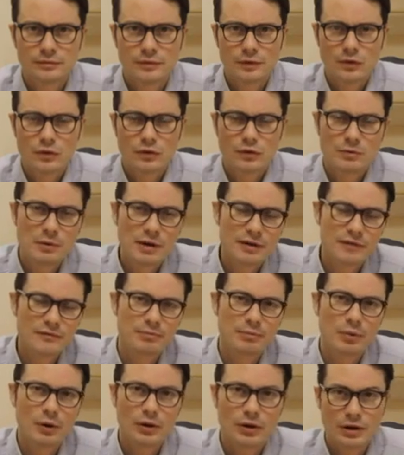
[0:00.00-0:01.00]
So you may
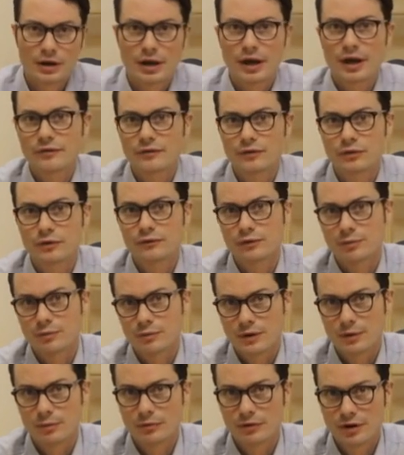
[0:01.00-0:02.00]
have bought an iPhone from
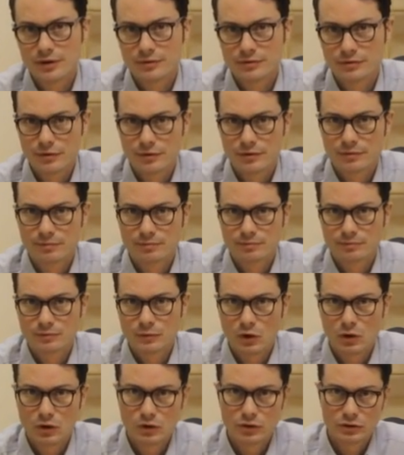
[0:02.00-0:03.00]
somewhere else,
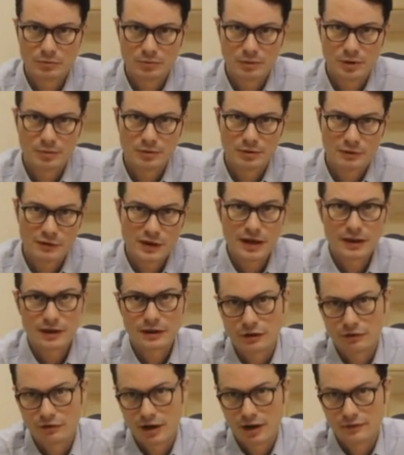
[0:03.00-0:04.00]
or you may be
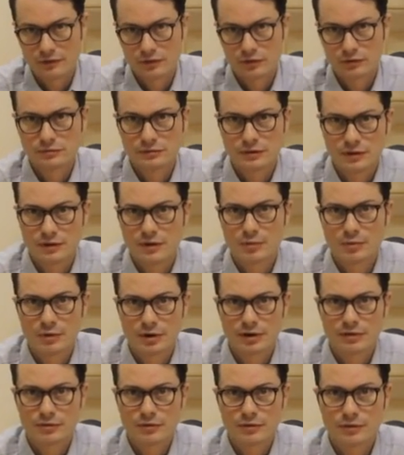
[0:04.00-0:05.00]
selling your iPhone to someone
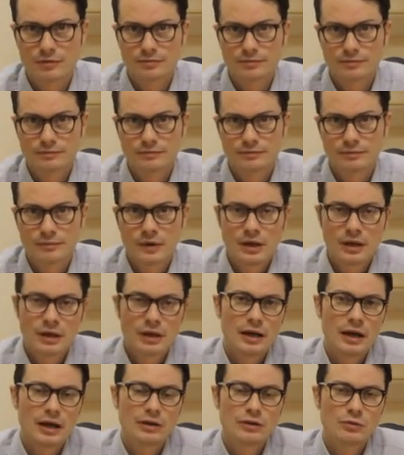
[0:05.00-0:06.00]
else,
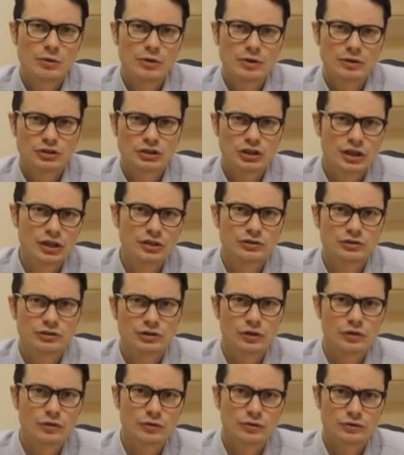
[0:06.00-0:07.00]
and you want to change
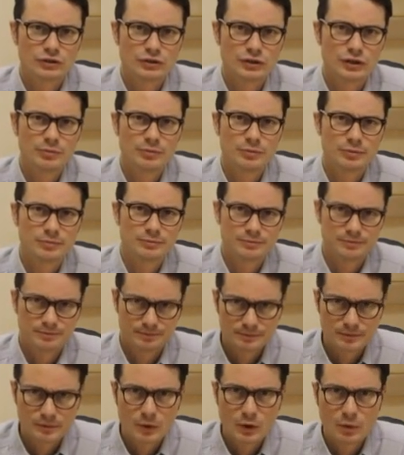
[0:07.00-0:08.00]
the ownership
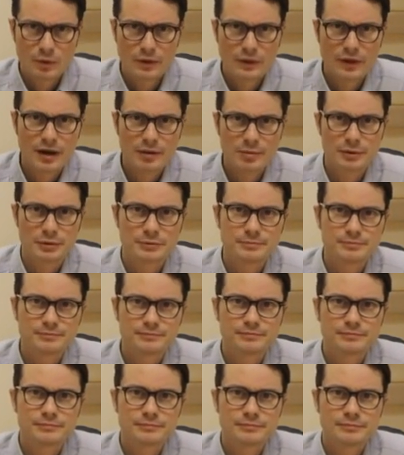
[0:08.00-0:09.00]
with Apple
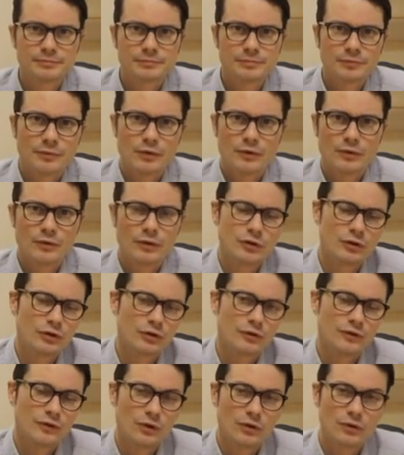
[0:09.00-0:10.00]
so that
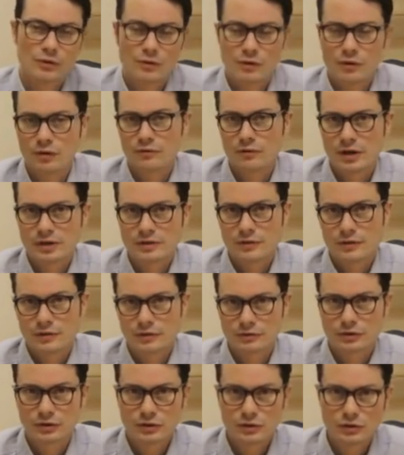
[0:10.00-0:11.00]
your phone is not
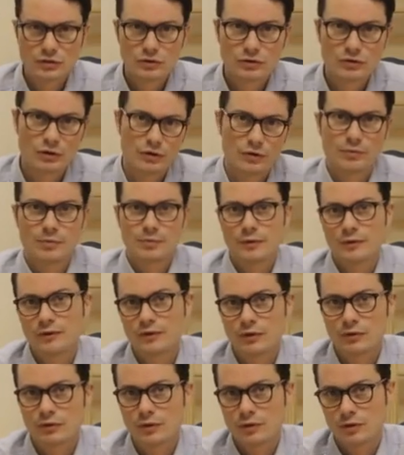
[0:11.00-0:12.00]
registered to you, or the
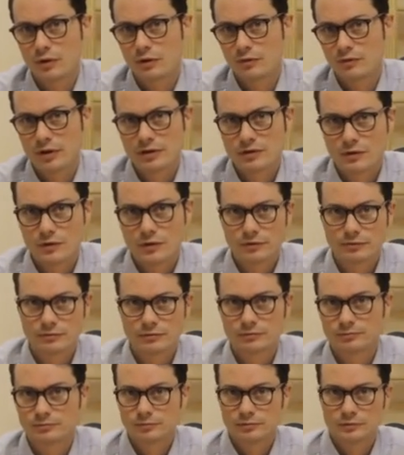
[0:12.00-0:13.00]
phone is not registered
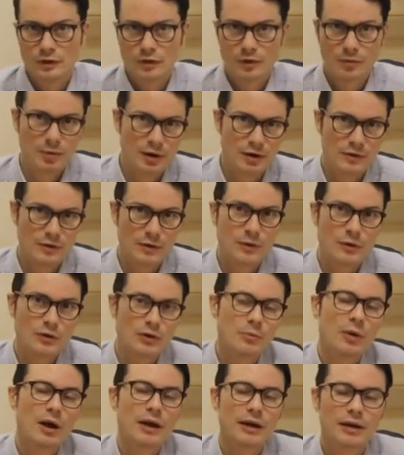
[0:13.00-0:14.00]
to the person that
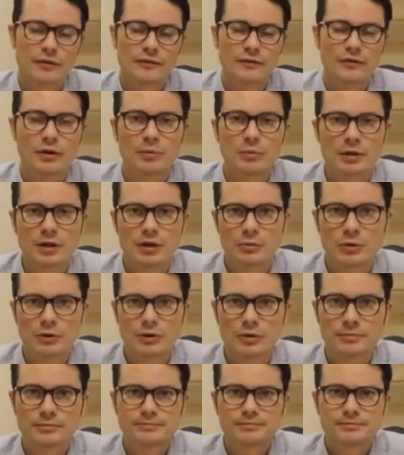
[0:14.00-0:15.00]
you're buying it from anymore.